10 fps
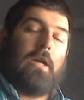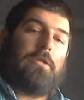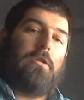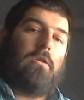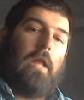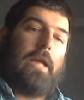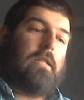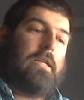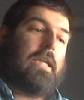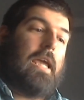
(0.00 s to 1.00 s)
or because they're
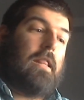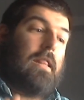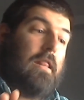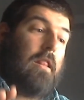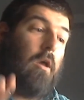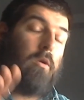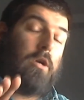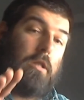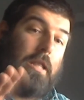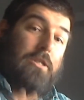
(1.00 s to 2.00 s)
likely to get
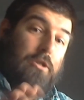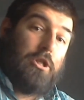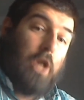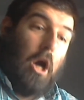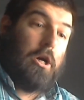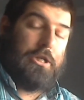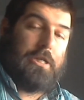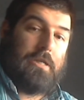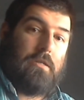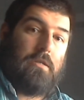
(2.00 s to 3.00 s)
lower, lesser
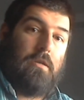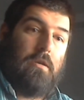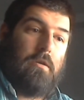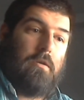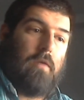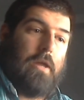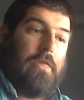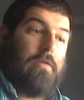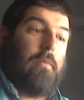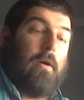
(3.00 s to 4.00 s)
charges,
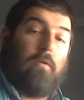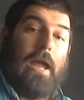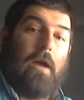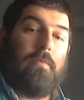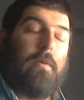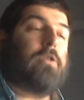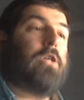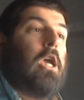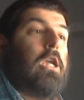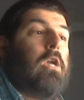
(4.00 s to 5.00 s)
right, than their male
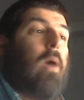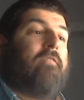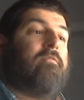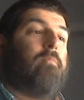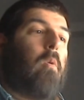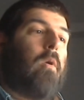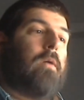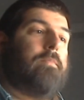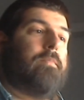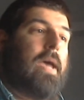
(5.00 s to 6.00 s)
counterparts, you have
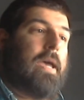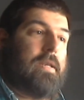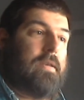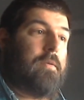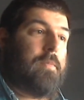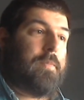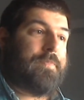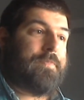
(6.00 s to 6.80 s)
more men